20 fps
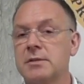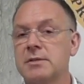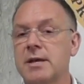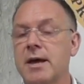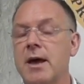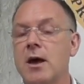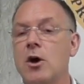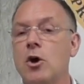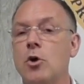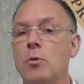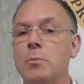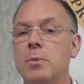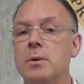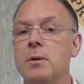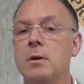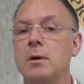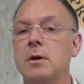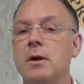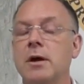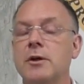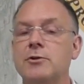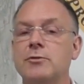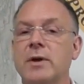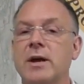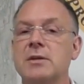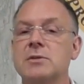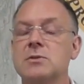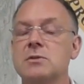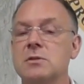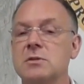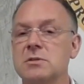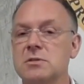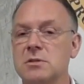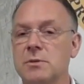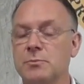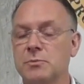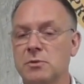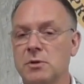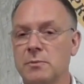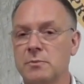to help address the
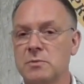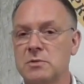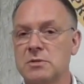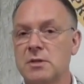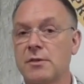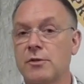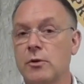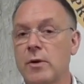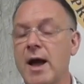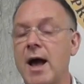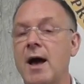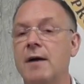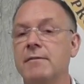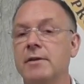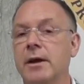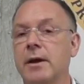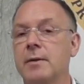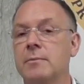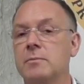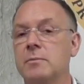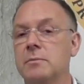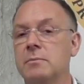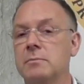symptoms that they're having.